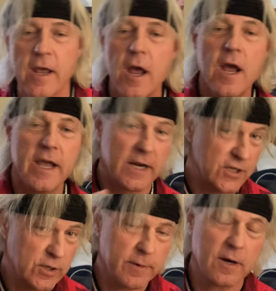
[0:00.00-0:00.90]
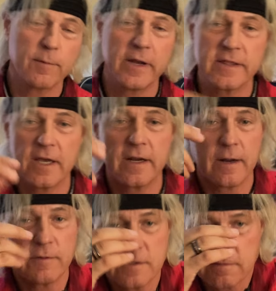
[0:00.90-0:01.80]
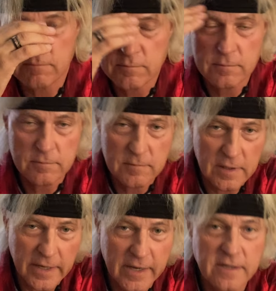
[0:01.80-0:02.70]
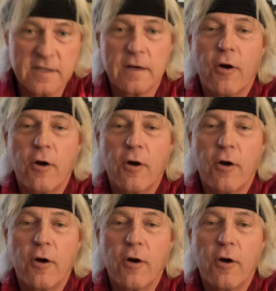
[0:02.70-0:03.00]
Right Unless you marry them right then, and I was reality like 18.